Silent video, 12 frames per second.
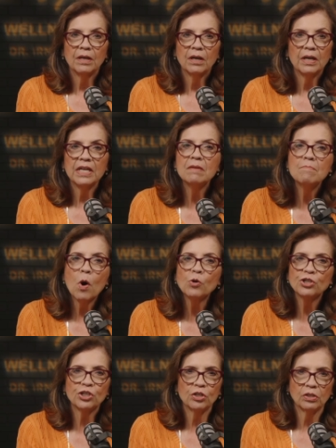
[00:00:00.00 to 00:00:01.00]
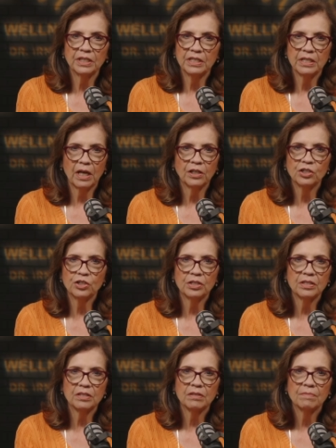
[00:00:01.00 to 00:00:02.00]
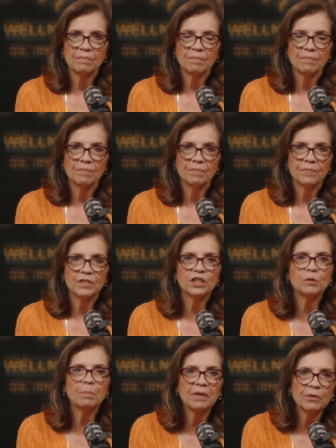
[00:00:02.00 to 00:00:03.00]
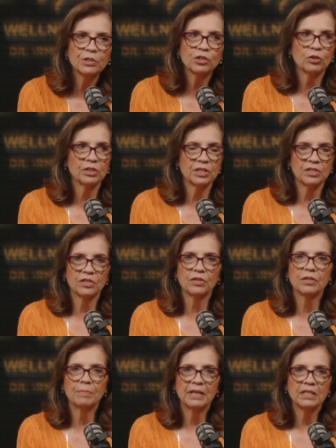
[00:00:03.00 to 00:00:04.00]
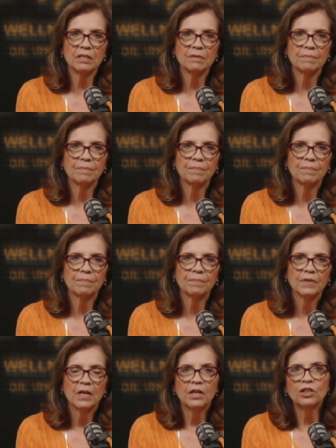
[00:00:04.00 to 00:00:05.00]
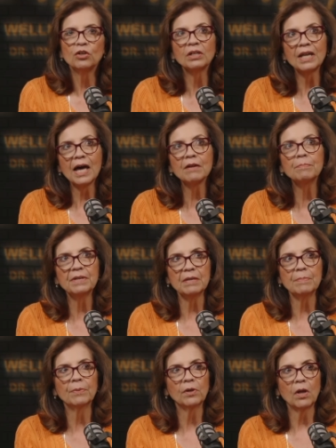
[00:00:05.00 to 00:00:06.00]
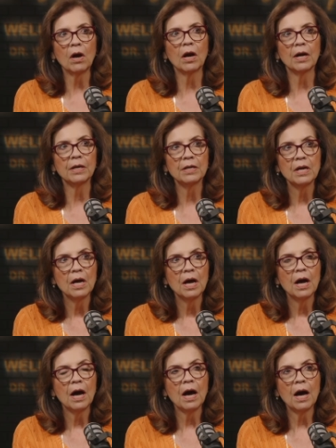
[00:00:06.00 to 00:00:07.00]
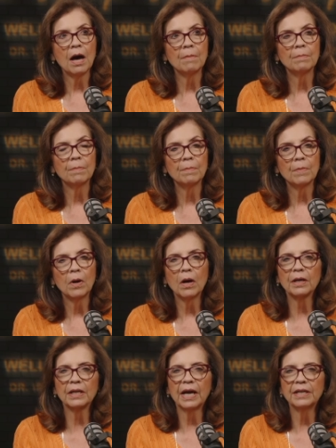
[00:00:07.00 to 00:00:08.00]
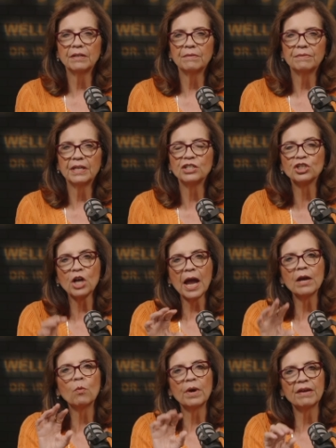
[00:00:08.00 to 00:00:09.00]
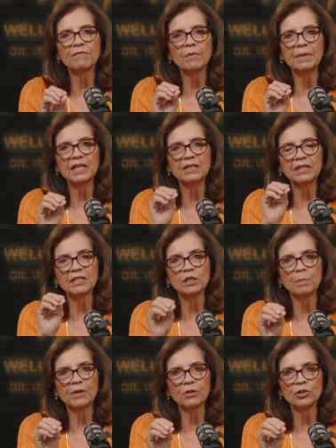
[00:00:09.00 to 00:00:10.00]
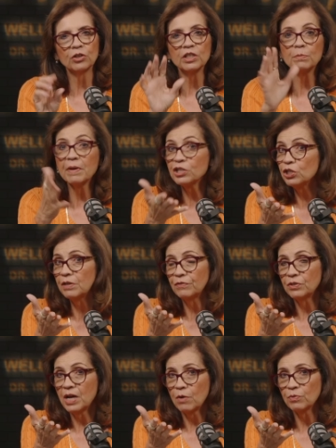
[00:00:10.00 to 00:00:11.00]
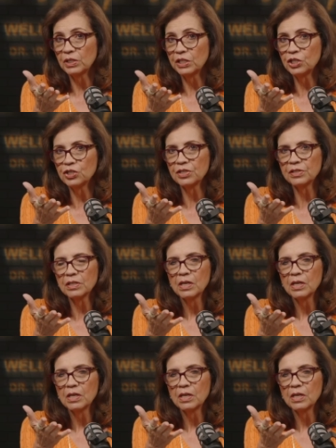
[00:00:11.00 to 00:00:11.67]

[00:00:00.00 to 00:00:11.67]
Emotional intelligence, spiritual discernment. You know, a lot of people are they shy away from anything spiritual, especially if they're not religious.